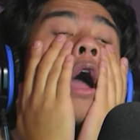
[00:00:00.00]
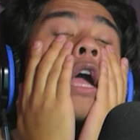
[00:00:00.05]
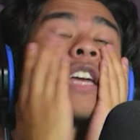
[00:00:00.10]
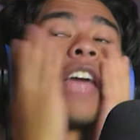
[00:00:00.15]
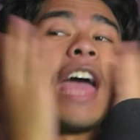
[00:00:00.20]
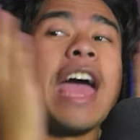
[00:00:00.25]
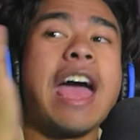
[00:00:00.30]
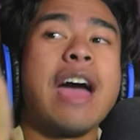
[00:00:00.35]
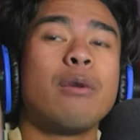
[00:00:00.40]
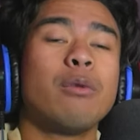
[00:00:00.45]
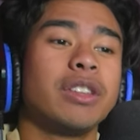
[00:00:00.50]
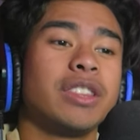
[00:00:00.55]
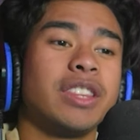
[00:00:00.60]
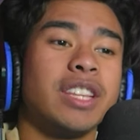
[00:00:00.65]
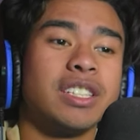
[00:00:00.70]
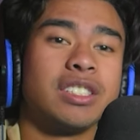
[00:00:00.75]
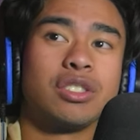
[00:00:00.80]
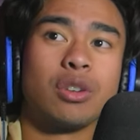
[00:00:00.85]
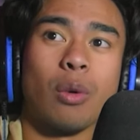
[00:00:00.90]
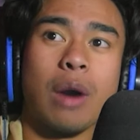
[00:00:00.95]
can't with
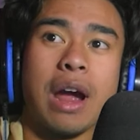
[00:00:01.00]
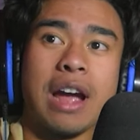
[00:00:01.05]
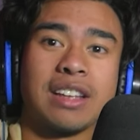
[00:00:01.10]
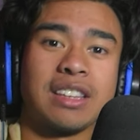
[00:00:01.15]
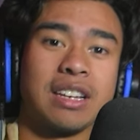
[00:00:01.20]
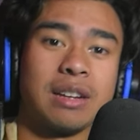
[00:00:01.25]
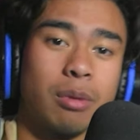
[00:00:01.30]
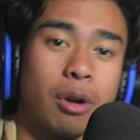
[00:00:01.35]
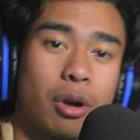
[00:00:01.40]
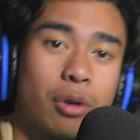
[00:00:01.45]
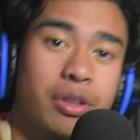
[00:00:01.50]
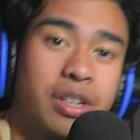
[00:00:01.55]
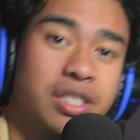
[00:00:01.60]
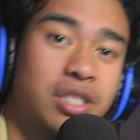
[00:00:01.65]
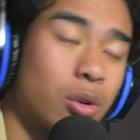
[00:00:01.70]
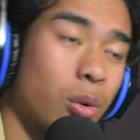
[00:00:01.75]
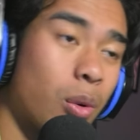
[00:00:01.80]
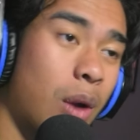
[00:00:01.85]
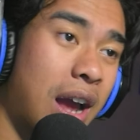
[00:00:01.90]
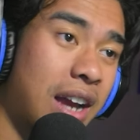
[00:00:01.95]
this directing, bro. This
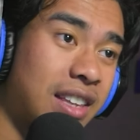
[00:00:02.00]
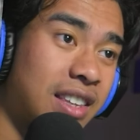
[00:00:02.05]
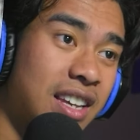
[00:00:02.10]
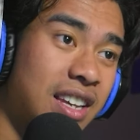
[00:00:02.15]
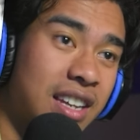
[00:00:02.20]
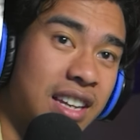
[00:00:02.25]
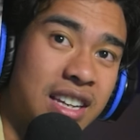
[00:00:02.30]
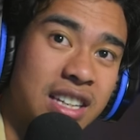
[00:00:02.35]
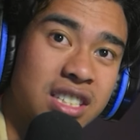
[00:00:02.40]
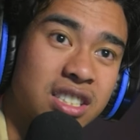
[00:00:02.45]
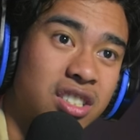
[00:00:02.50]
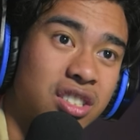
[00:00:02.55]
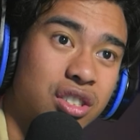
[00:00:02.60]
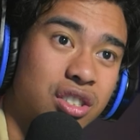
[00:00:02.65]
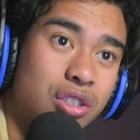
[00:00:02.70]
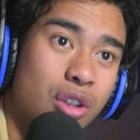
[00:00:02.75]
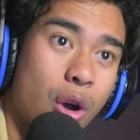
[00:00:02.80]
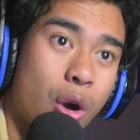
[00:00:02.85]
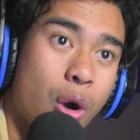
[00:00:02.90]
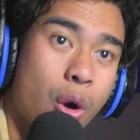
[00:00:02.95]
directing is
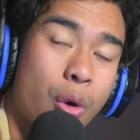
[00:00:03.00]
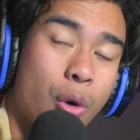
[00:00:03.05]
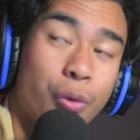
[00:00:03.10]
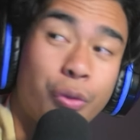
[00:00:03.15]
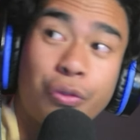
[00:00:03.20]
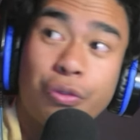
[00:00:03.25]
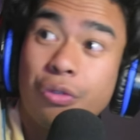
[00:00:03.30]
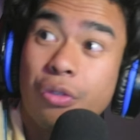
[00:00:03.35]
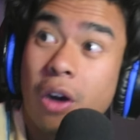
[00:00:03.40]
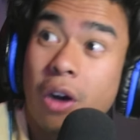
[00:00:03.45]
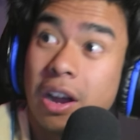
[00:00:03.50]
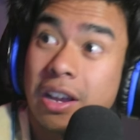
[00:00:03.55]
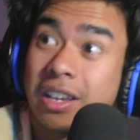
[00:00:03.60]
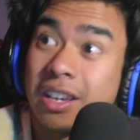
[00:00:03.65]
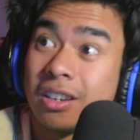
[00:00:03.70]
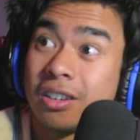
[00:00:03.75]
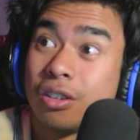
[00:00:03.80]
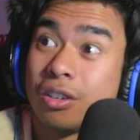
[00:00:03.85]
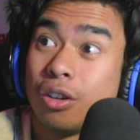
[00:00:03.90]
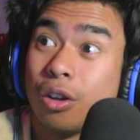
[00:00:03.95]
so
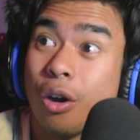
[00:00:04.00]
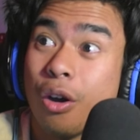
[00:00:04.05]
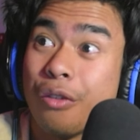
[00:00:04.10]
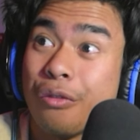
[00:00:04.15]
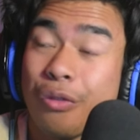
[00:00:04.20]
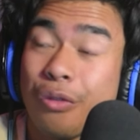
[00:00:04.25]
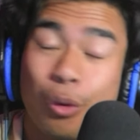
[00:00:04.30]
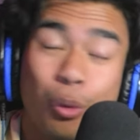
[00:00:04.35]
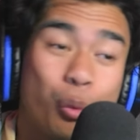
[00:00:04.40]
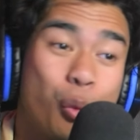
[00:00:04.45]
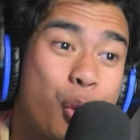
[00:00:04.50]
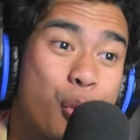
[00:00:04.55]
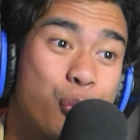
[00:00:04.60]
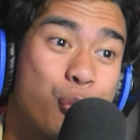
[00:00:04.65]
fucking good. For what